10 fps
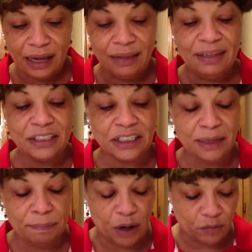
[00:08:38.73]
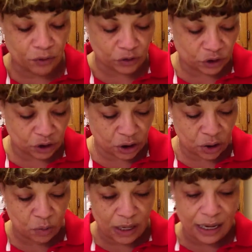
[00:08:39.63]
Let's skip over
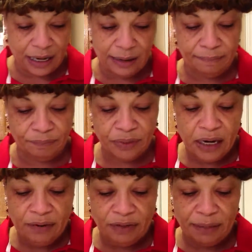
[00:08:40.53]
to the